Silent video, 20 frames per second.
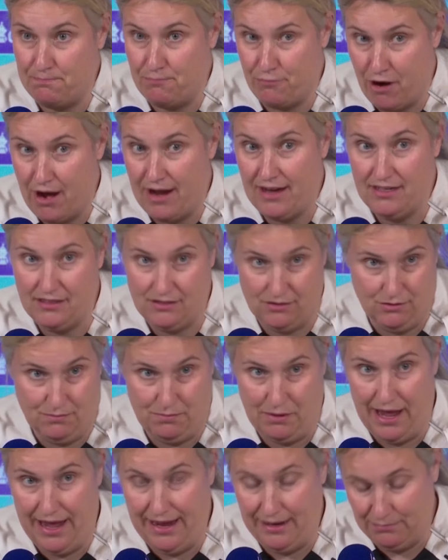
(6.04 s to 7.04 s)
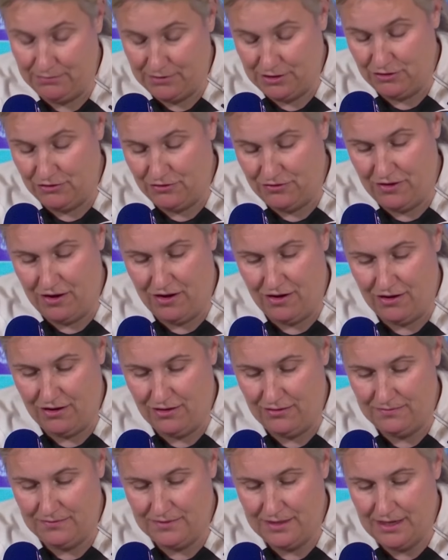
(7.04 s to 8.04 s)
praise or blame too
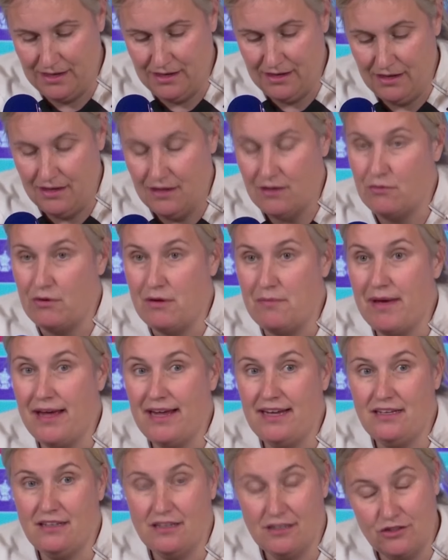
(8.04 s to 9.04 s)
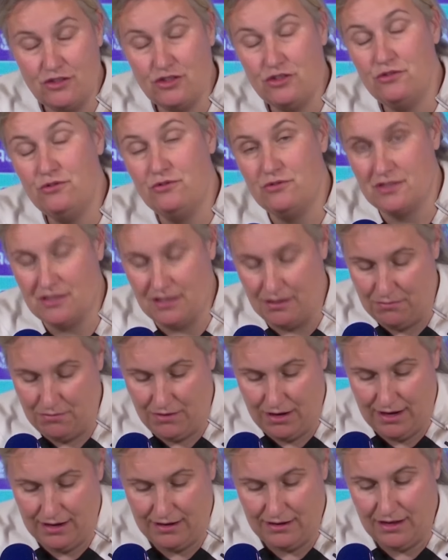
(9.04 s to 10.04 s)
far, we may choose
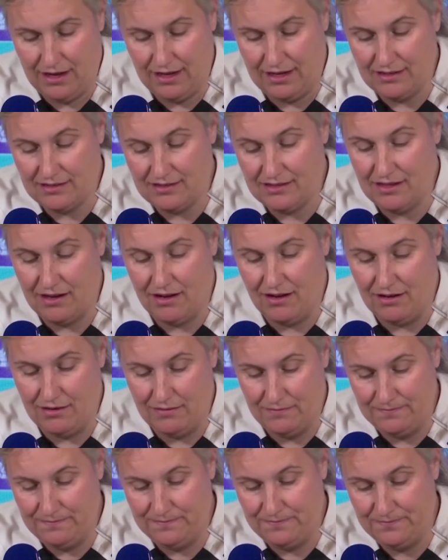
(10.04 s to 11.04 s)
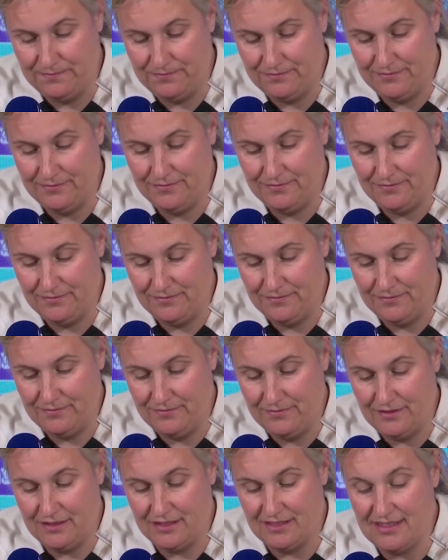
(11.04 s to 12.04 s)
somewhere like a star
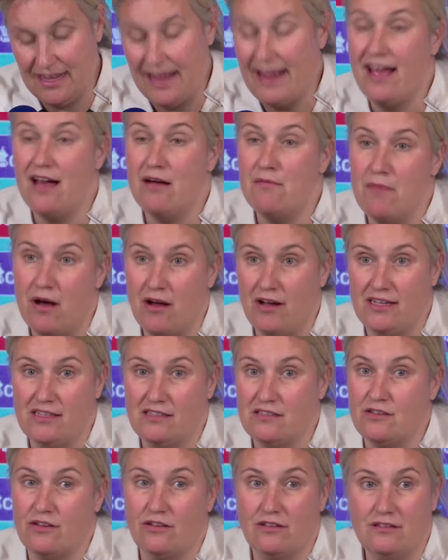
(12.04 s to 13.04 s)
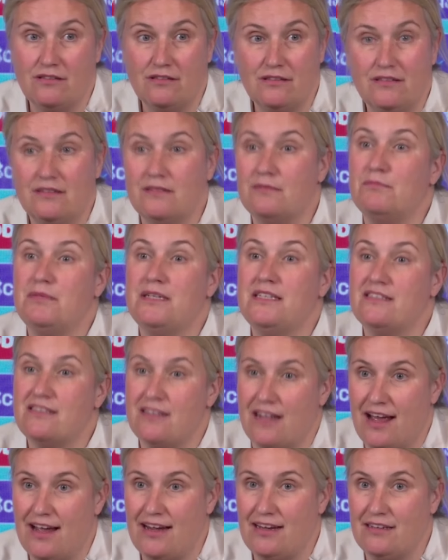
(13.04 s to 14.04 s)
to stay our minds on and be
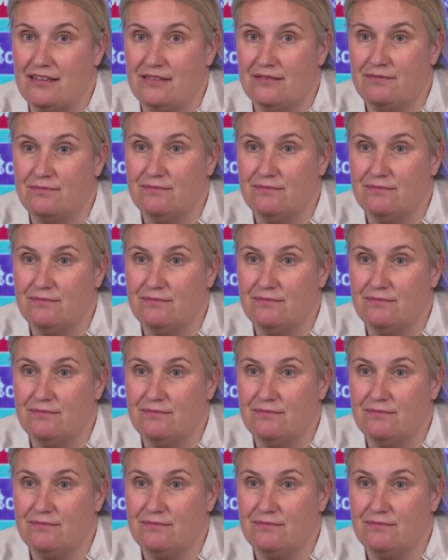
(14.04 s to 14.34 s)
slayed.